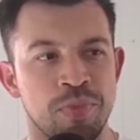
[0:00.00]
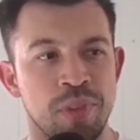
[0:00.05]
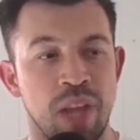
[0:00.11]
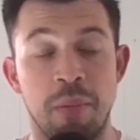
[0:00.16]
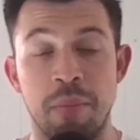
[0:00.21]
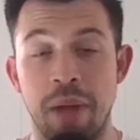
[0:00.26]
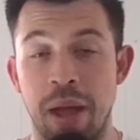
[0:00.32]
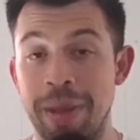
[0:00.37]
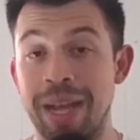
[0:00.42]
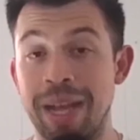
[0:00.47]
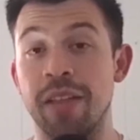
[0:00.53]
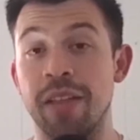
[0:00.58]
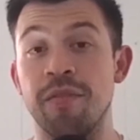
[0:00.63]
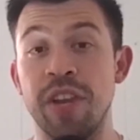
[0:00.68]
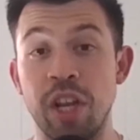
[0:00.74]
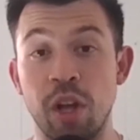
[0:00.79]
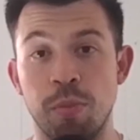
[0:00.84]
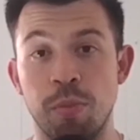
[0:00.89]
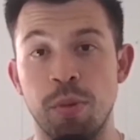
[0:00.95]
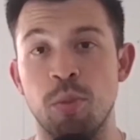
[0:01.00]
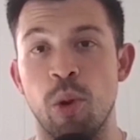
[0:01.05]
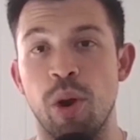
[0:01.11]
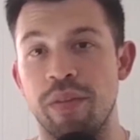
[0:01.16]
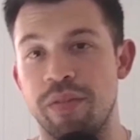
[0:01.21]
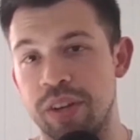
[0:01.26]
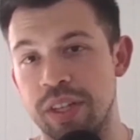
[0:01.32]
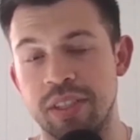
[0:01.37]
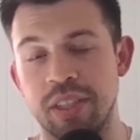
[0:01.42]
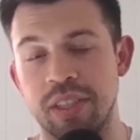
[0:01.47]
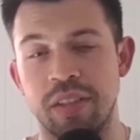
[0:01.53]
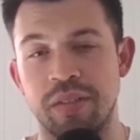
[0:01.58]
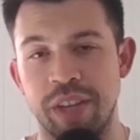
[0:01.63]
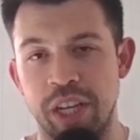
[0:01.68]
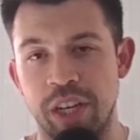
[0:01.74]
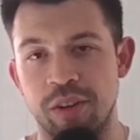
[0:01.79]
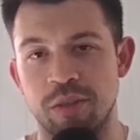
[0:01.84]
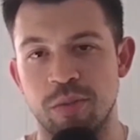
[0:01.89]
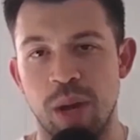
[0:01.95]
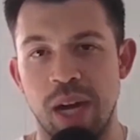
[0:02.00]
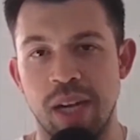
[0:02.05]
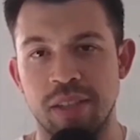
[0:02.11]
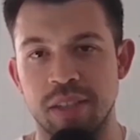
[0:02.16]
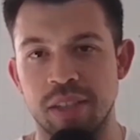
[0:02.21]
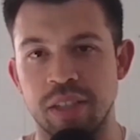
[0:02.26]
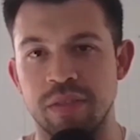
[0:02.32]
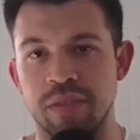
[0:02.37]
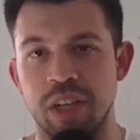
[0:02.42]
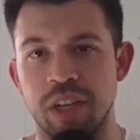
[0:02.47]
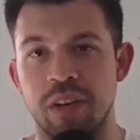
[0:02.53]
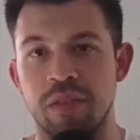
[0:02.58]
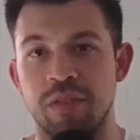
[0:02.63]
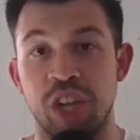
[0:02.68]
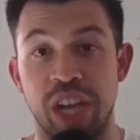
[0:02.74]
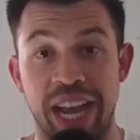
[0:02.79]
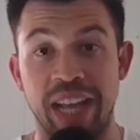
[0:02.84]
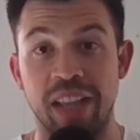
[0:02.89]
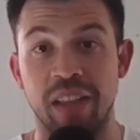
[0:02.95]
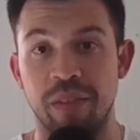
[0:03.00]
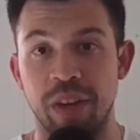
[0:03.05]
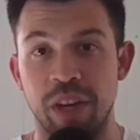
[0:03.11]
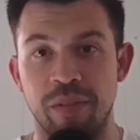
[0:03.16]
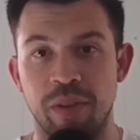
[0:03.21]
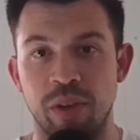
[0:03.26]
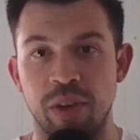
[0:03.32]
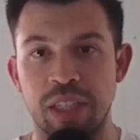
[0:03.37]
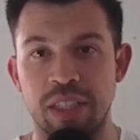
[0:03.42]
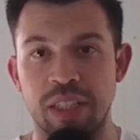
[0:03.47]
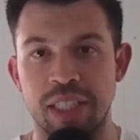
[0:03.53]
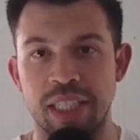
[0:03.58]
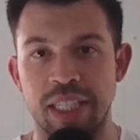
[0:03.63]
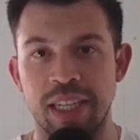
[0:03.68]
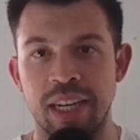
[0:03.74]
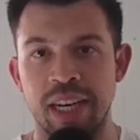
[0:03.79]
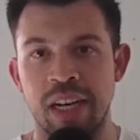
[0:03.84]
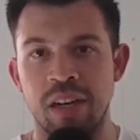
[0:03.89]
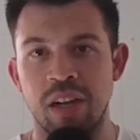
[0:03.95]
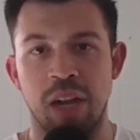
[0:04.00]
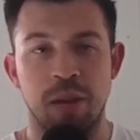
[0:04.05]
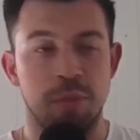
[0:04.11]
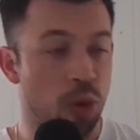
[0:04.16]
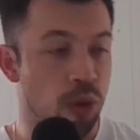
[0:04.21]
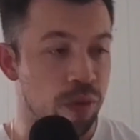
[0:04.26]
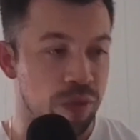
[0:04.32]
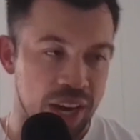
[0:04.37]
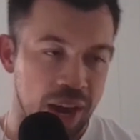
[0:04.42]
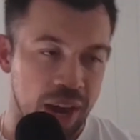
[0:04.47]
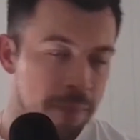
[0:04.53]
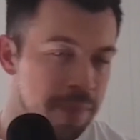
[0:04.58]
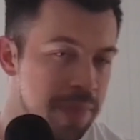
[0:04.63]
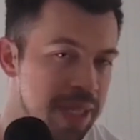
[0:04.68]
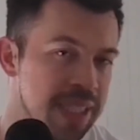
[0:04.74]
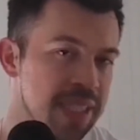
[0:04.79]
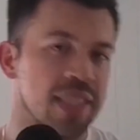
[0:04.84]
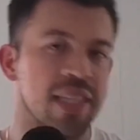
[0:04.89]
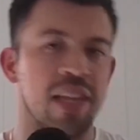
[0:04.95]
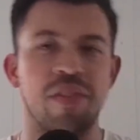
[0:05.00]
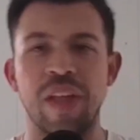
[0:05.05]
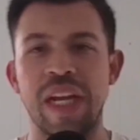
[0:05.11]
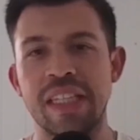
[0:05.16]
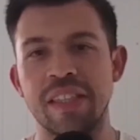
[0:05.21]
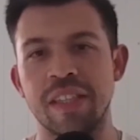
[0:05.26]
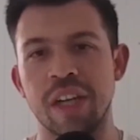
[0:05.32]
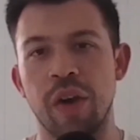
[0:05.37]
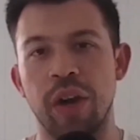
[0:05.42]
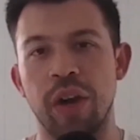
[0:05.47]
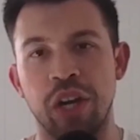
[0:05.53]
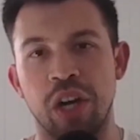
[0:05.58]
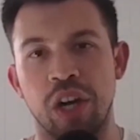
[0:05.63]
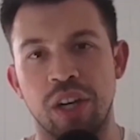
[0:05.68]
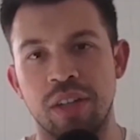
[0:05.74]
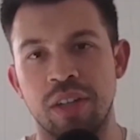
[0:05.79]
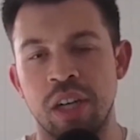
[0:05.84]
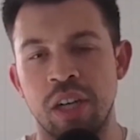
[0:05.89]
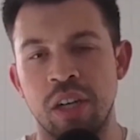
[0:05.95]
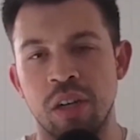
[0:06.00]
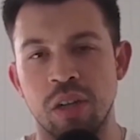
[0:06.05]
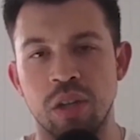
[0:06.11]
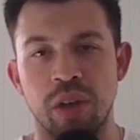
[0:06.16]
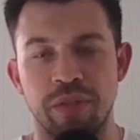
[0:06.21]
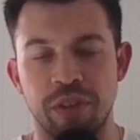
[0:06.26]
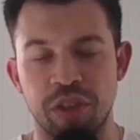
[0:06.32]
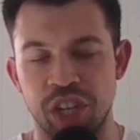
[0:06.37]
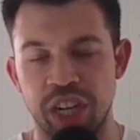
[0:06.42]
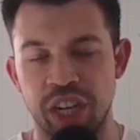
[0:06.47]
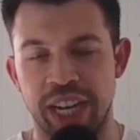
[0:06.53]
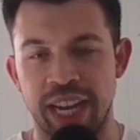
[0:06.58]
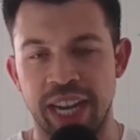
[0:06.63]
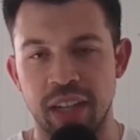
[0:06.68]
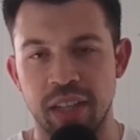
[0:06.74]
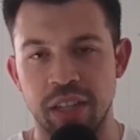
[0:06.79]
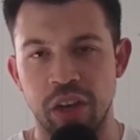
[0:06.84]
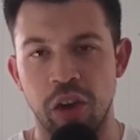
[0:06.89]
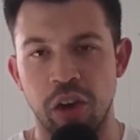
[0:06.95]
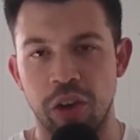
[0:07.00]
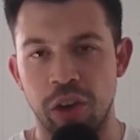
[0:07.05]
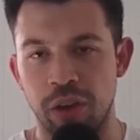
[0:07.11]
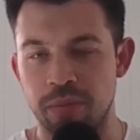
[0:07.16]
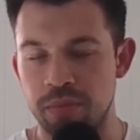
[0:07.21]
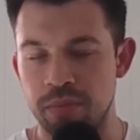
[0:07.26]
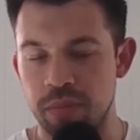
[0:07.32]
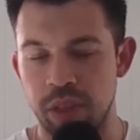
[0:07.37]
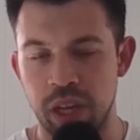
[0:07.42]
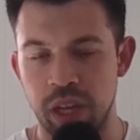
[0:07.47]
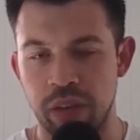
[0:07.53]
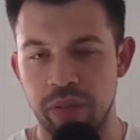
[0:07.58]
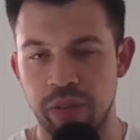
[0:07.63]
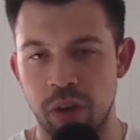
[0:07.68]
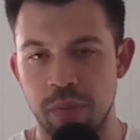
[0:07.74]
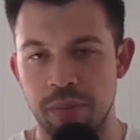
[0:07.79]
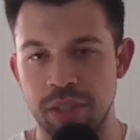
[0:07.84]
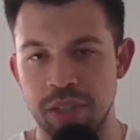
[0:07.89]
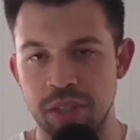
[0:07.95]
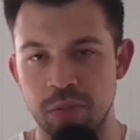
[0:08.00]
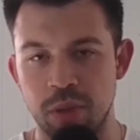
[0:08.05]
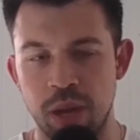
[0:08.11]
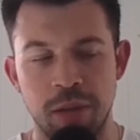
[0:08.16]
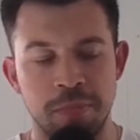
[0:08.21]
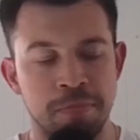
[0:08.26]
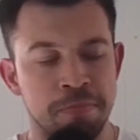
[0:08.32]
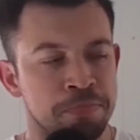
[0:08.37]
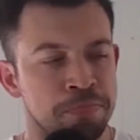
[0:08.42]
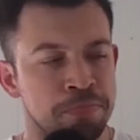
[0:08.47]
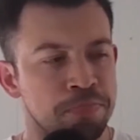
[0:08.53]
video, put more effort into the video as well. So, check out the video if you want to see a lot more of the numbers and the things going on. Although if you're checking out the audio, thank you very much as well.